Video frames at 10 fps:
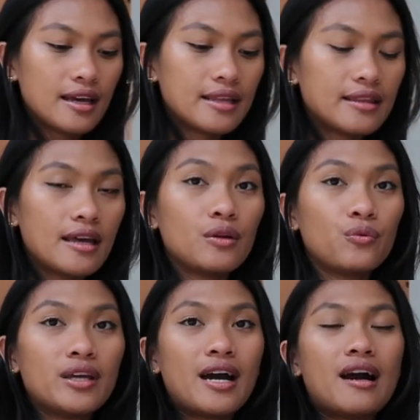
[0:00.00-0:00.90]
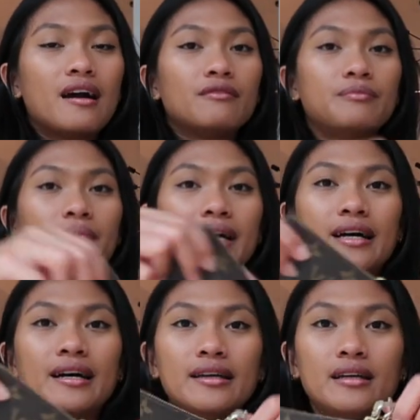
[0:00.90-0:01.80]
And then we have
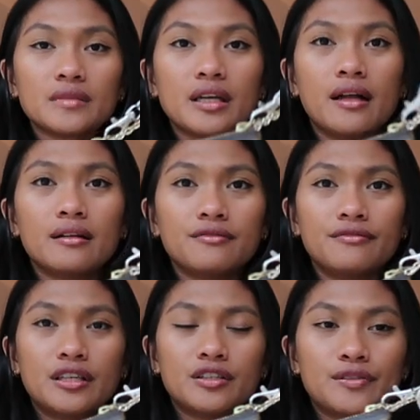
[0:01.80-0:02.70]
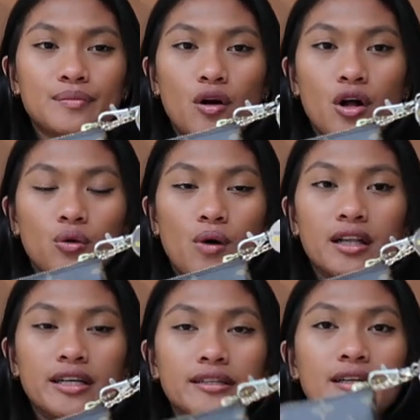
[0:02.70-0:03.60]
my LV small
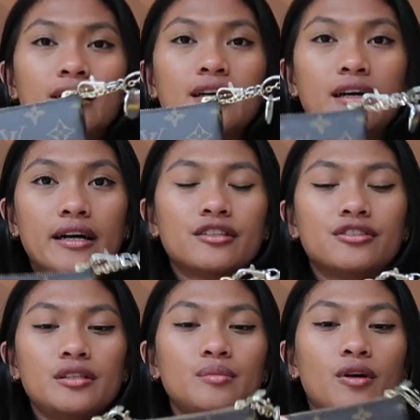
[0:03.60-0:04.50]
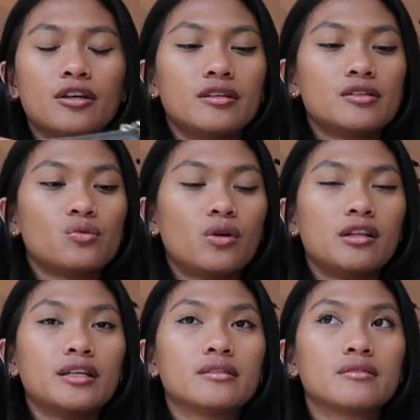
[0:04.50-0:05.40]
wallet. I actually bought this
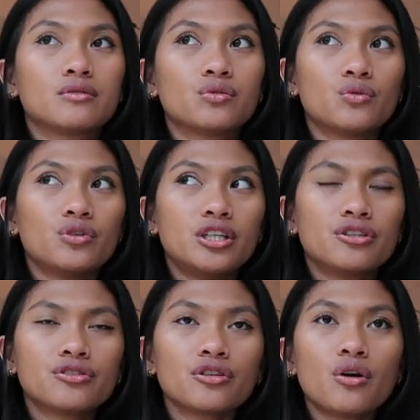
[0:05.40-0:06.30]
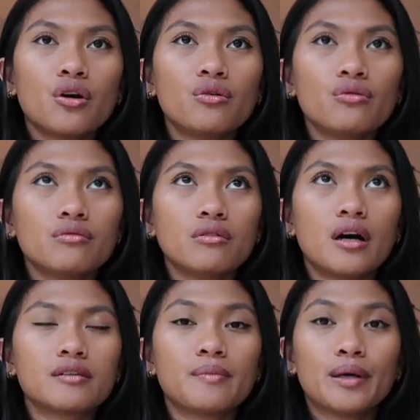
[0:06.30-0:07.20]
wallet 2 years ago
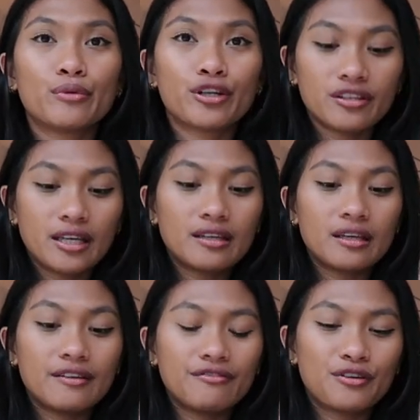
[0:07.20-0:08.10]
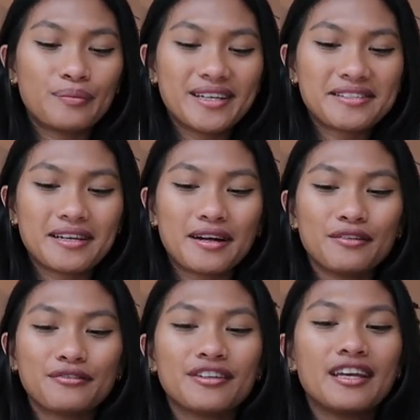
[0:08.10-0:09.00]
as my birthday gift for myself.